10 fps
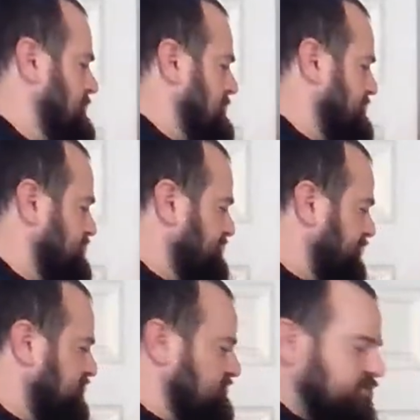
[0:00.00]
And so this
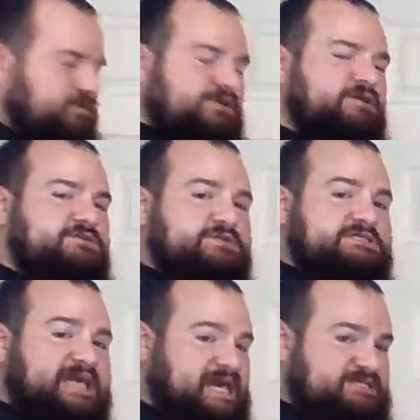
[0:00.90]
first one, we're going to do
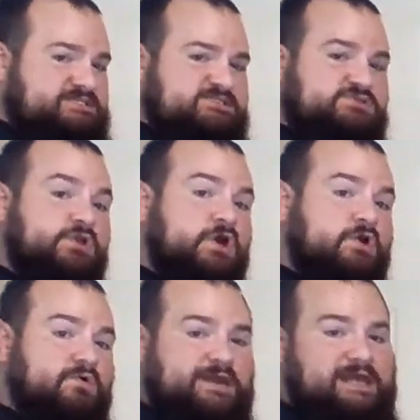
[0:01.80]
this as
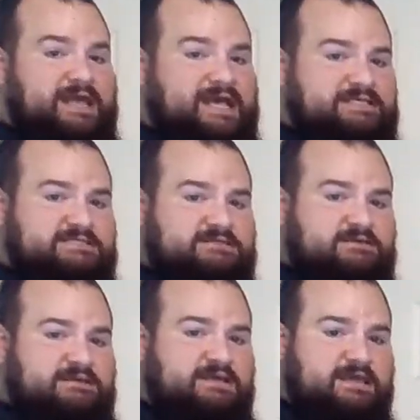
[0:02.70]
slow and as
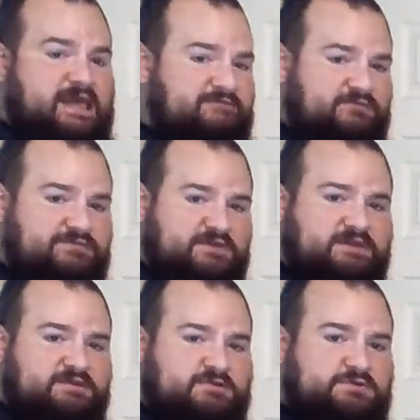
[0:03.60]
everything
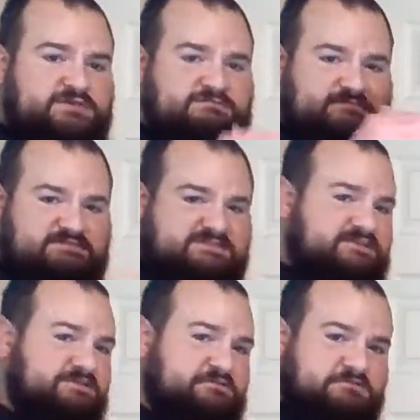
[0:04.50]
included in
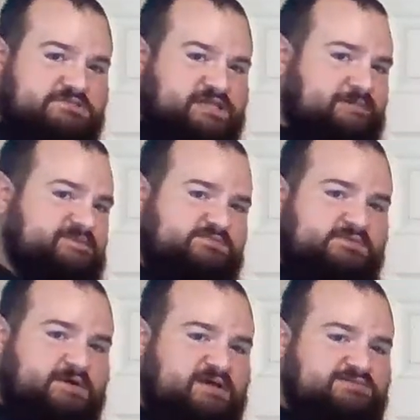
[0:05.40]
singular steps as we
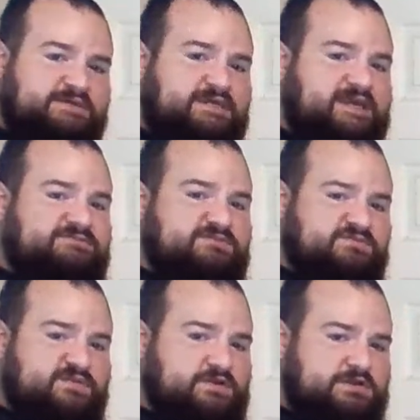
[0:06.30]
possibly can, so
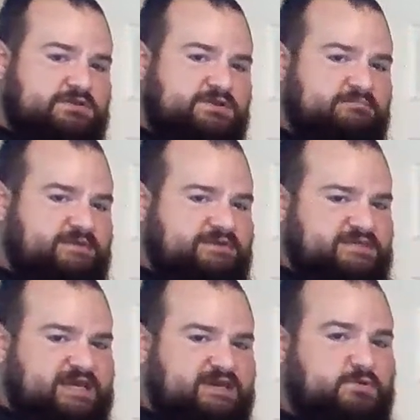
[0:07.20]
it's very clear, and by the
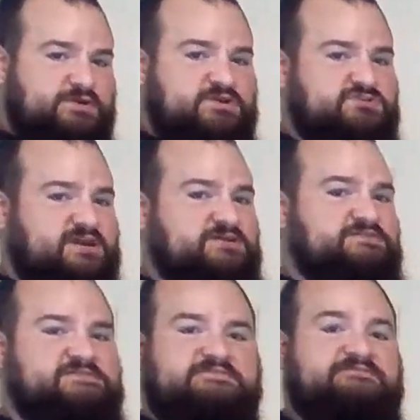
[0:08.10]
end we're going to try and do
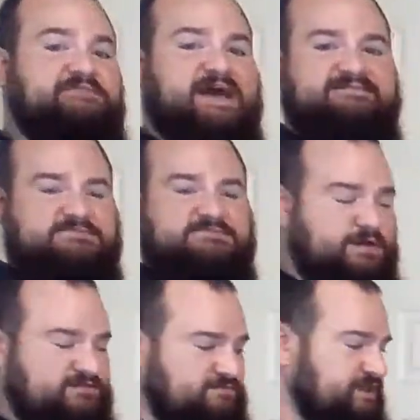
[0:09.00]
this as fast as we
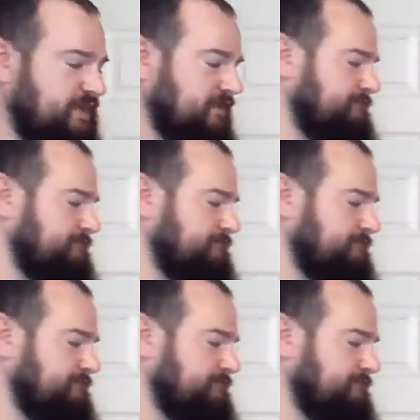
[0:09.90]
possibly can.